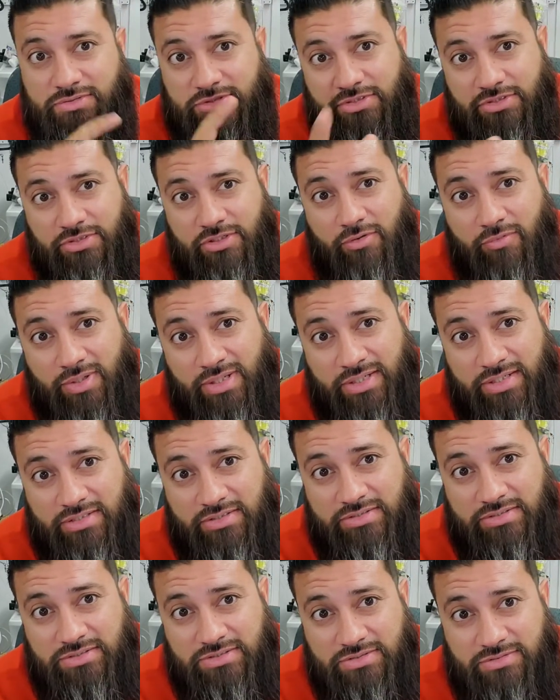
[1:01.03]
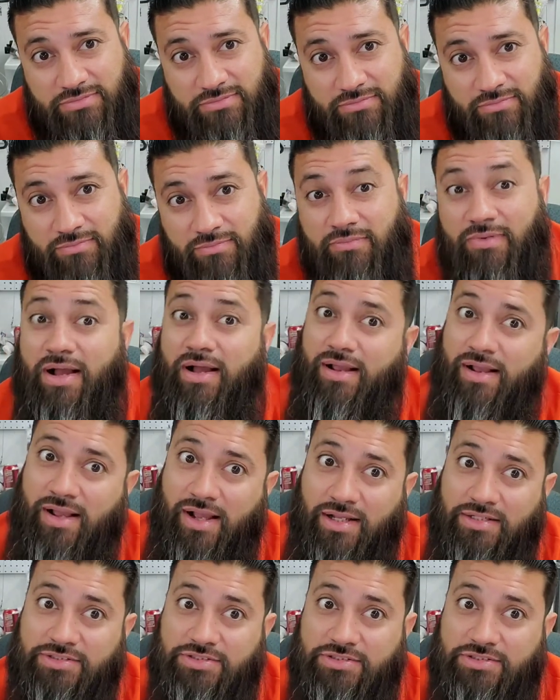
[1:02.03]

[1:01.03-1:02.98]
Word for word: Do you know what it is? Got